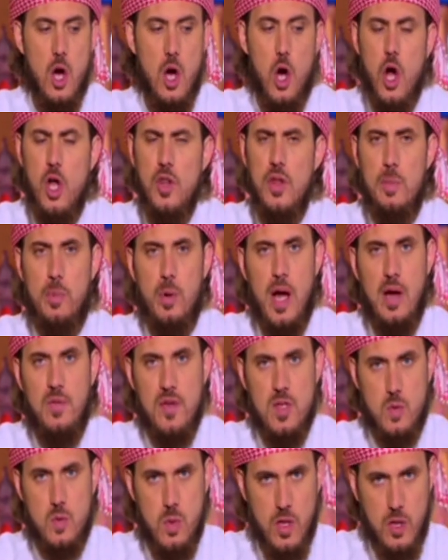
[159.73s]
All the
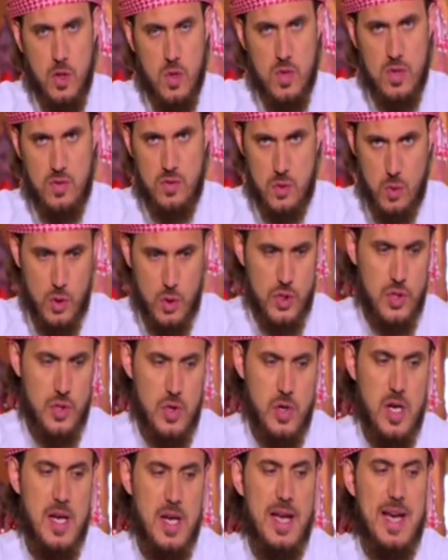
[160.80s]
prophets were accused of
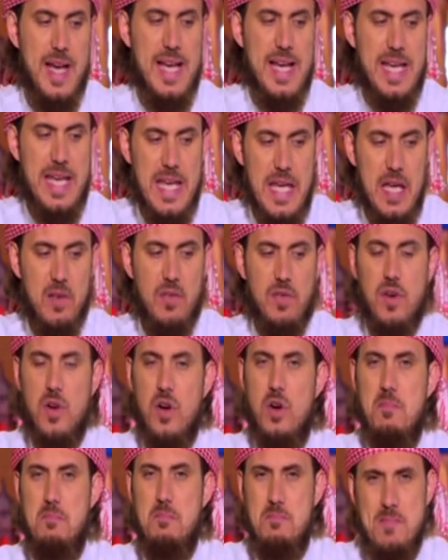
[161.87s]
sorcery,
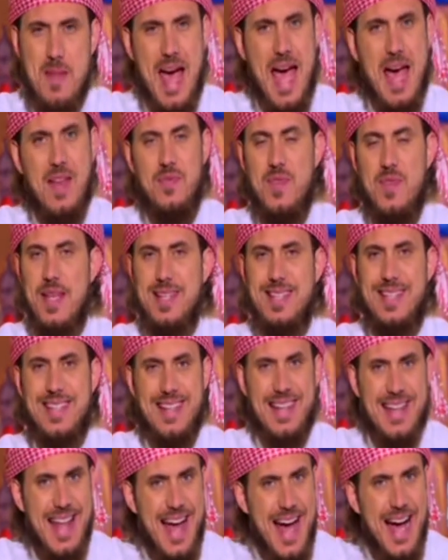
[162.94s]
evil, madness,
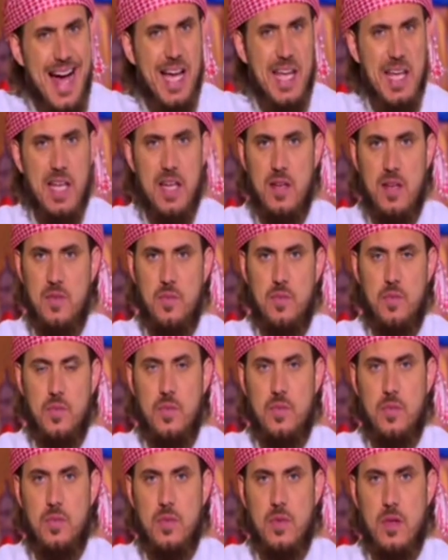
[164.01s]
lying.
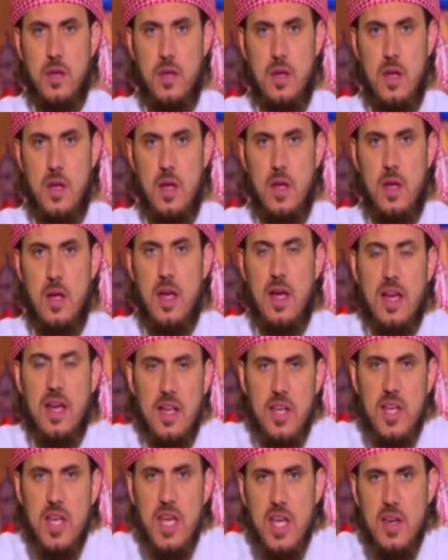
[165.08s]

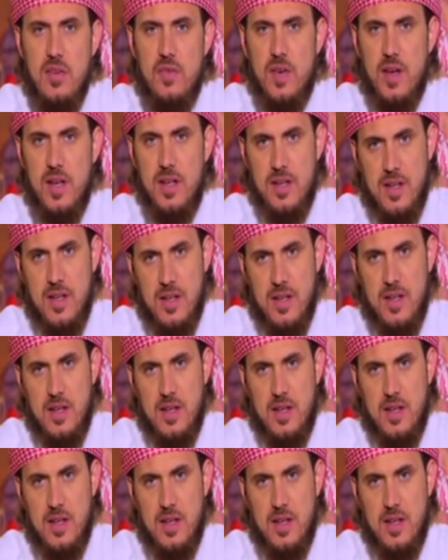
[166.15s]
Even